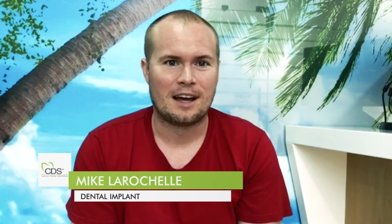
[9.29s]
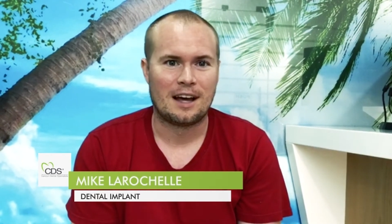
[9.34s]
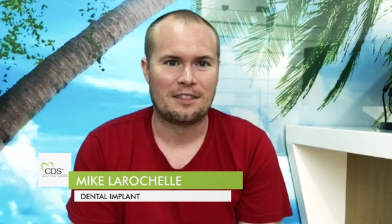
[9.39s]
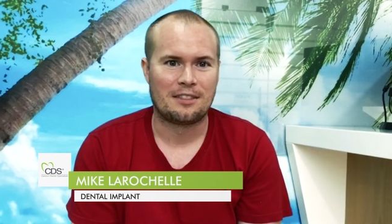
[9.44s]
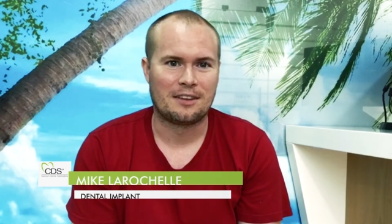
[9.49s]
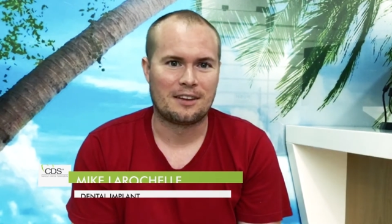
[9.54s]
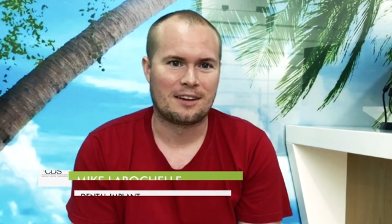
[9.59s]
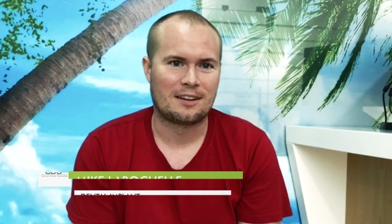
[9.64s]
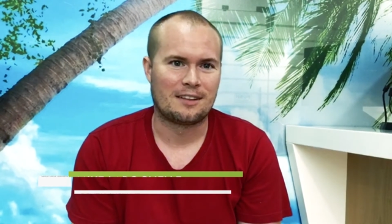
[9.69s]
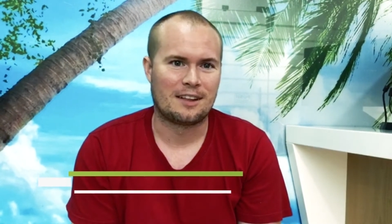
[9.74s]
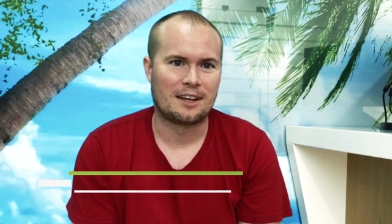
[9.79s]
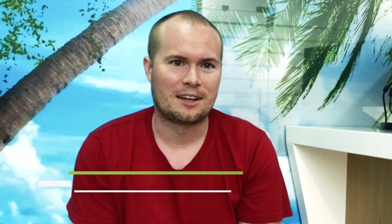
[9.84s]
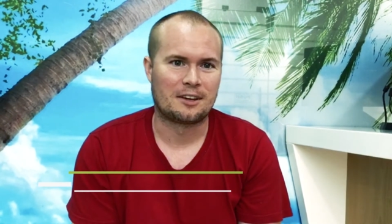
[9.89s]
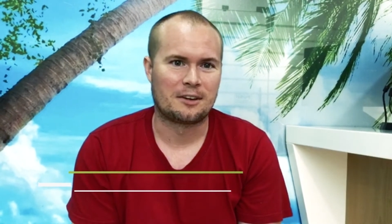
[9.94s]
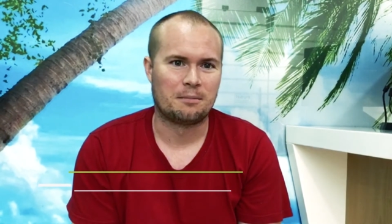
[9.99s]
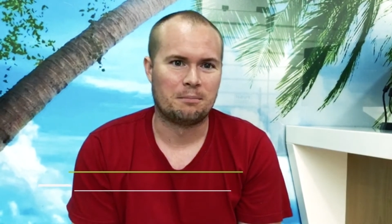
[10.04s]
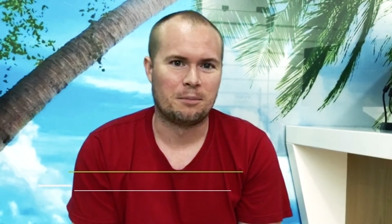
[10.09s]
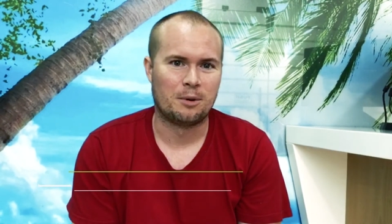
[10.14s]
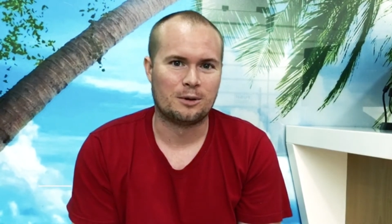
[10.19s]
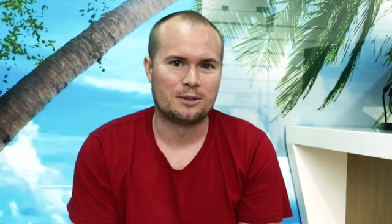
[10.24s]
I think, like
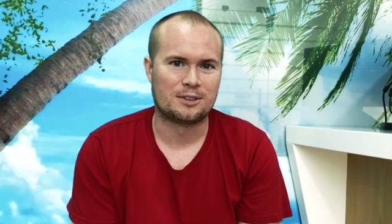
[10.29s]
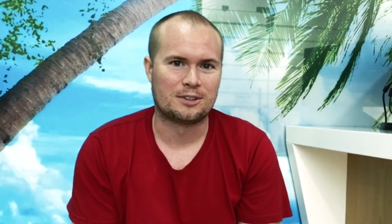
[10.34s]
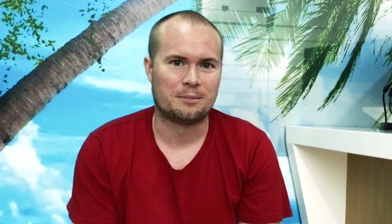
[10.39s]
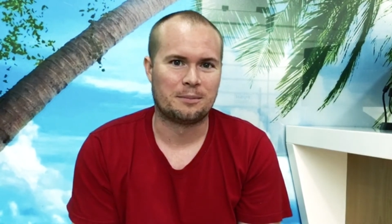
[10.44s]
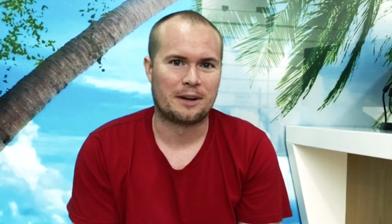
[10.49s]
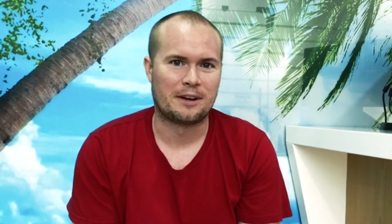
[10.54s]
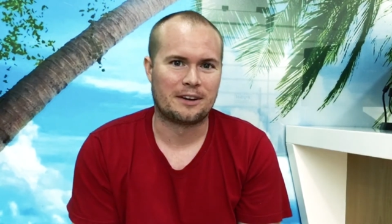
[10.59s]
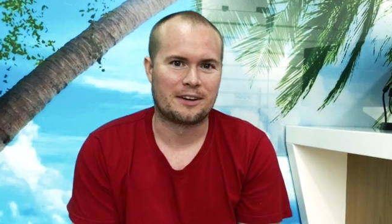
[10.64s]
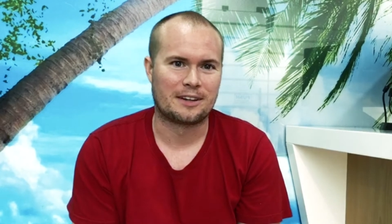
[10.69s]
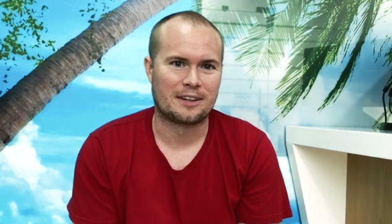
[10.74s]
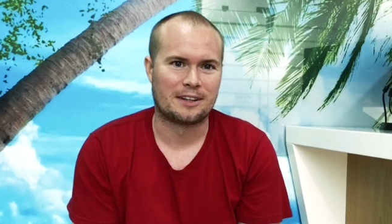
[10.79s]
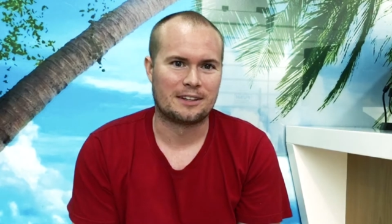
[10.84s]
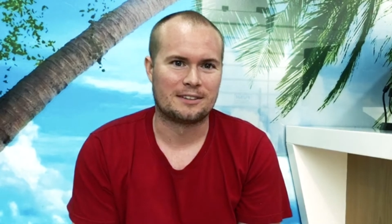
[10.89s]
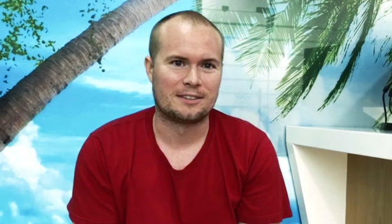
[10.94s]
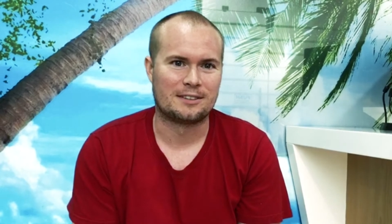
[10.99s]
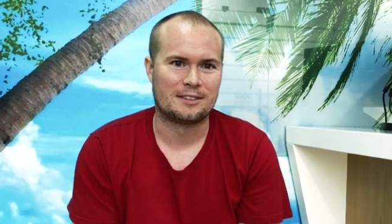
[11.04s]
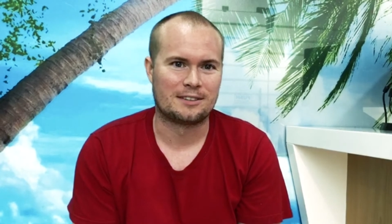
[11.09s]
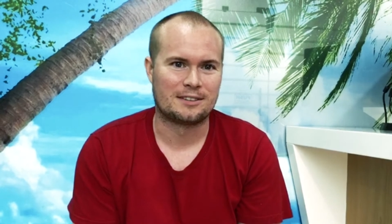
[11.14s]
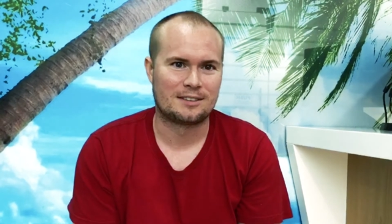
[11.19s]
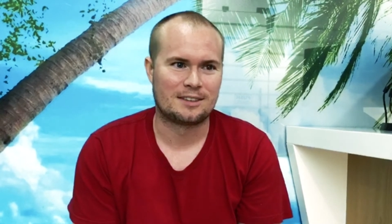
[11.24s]
most
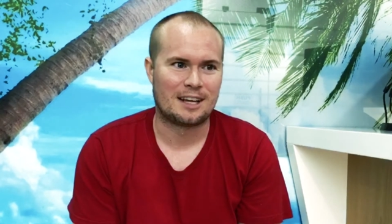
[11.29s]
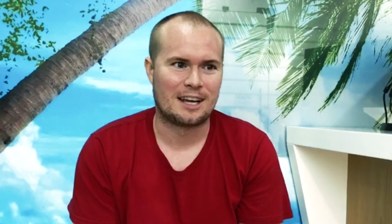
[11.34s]
Americans,